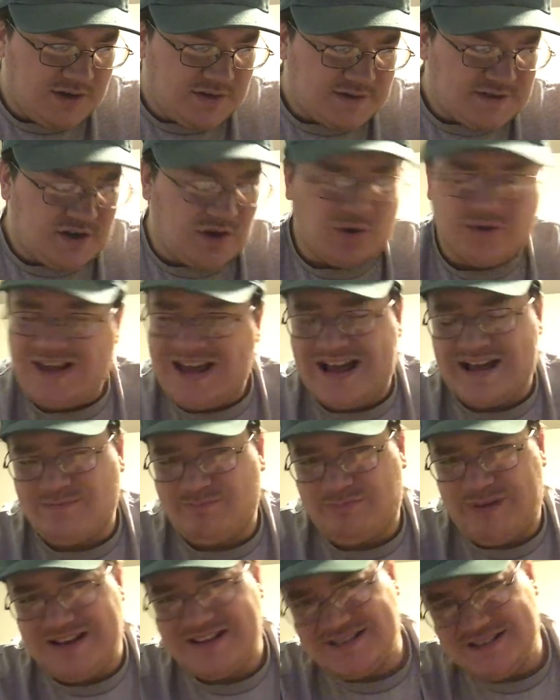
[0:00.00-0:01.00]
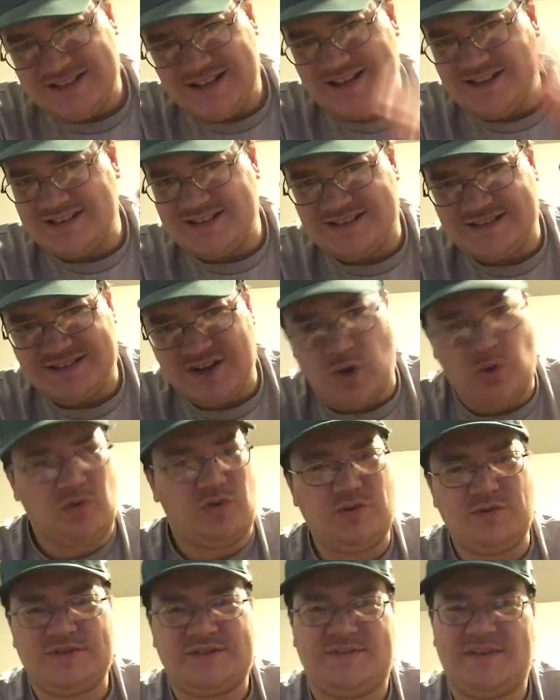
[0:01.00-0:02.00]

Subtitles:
So, yeah, basically just don't lose